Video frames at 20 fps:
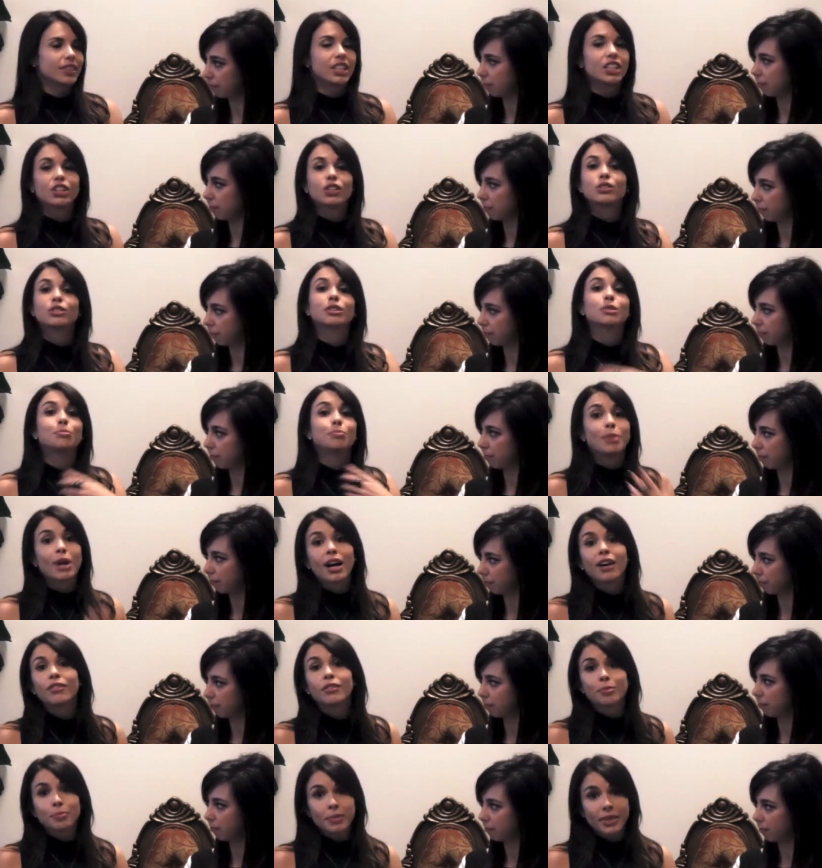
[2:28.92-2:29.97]
Speaker 1: He goes
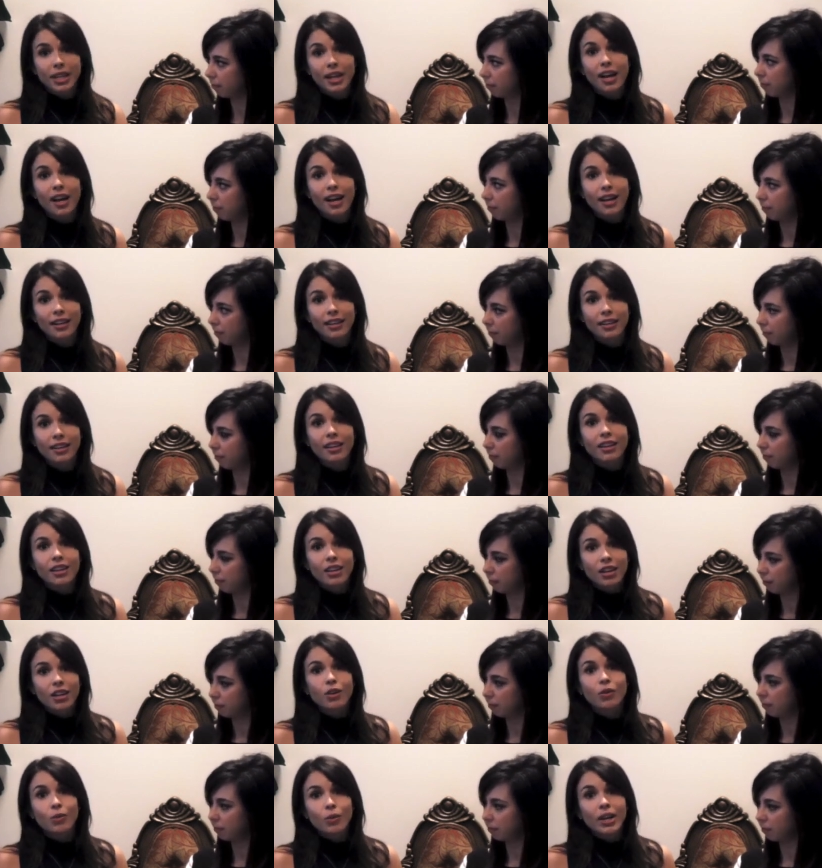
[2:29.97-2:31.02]
above and beyond
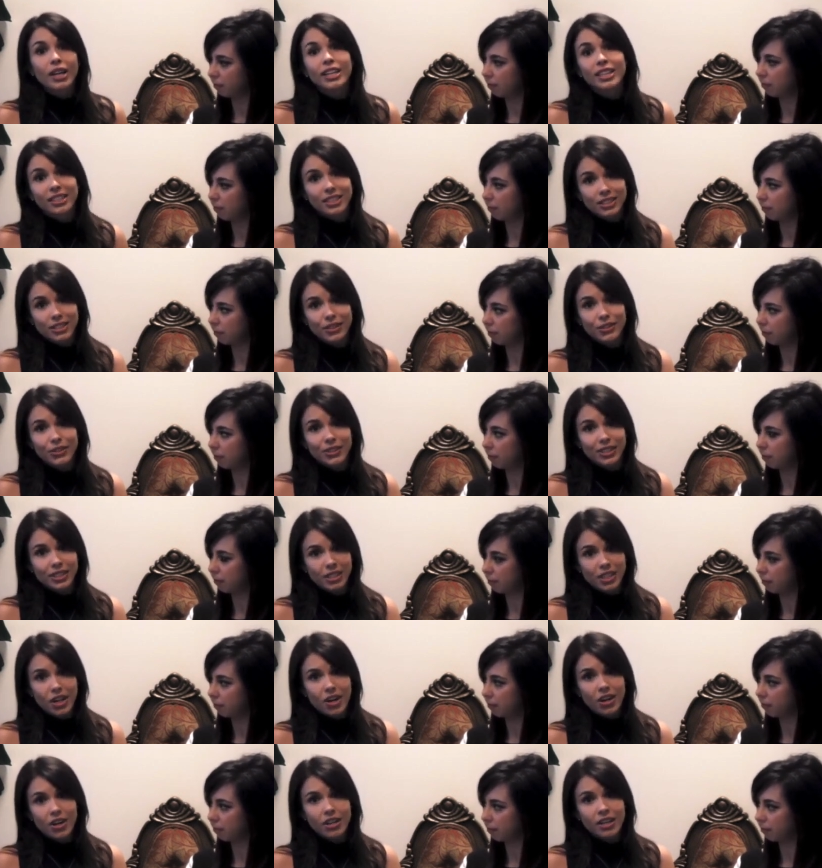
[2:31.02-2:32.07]
on what his duties
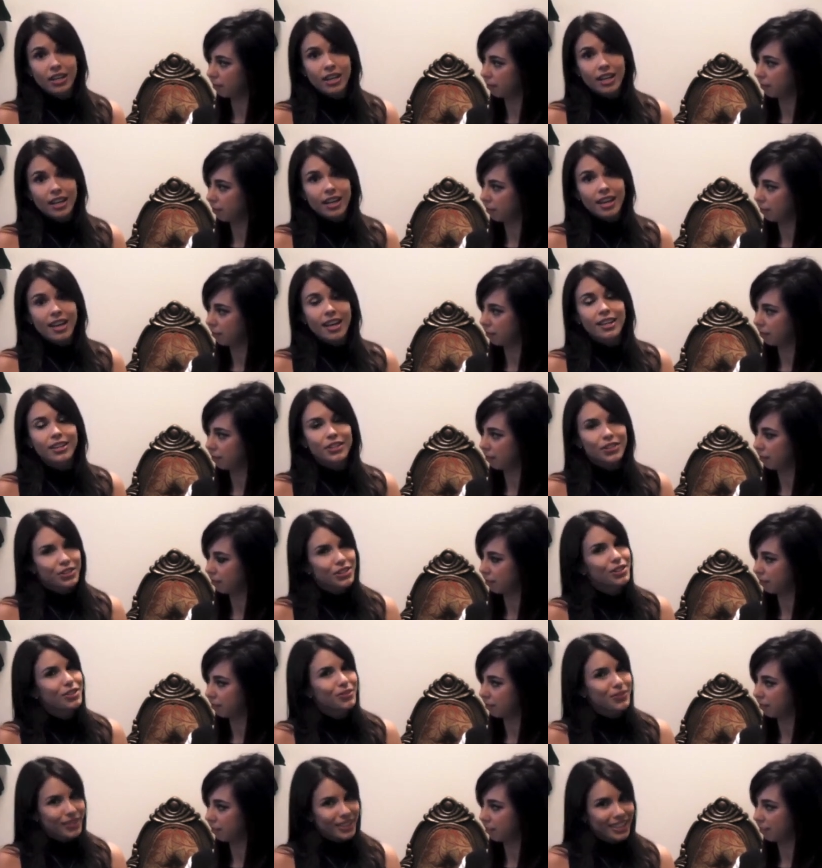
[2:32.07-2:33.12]
are, and you
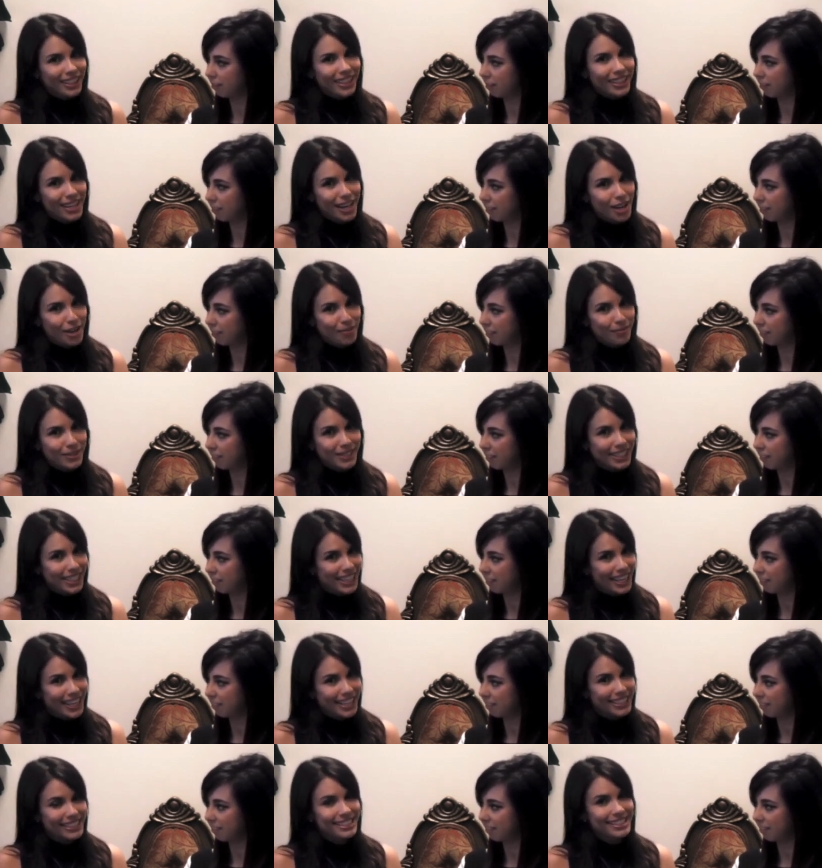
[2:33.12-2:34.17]
should really come
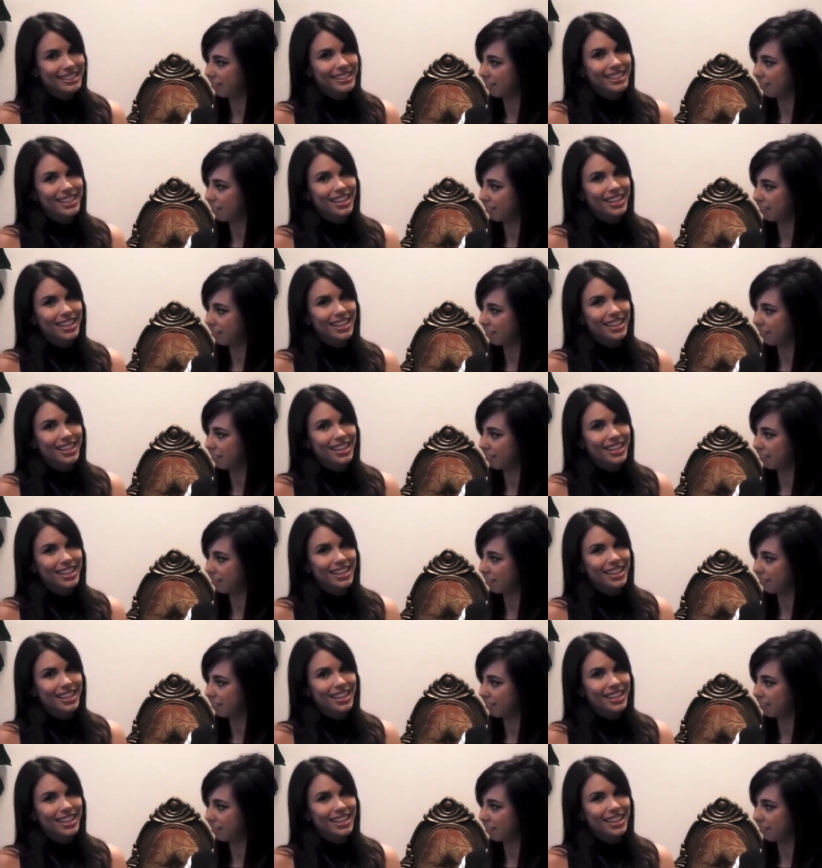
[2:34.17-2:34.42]
see us.